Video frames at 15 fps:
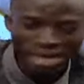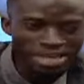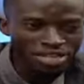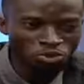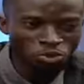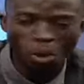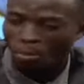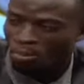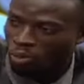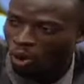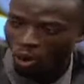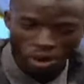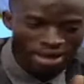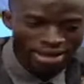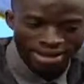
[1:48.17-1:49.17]
are so
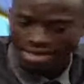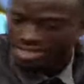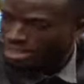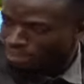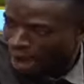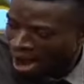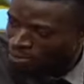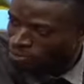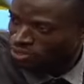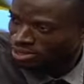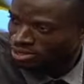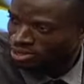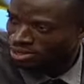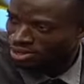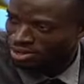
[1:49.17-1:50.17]
poor, get him out.
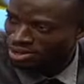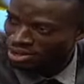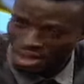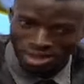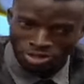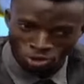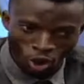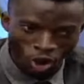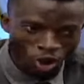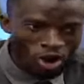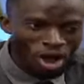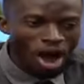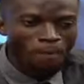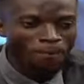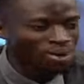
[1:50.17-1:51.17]

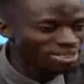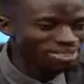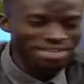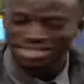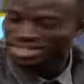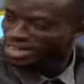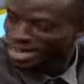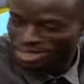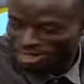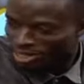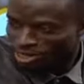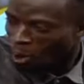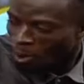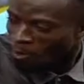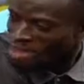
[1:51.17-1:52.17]
So, president,
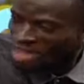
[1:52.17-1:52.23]
so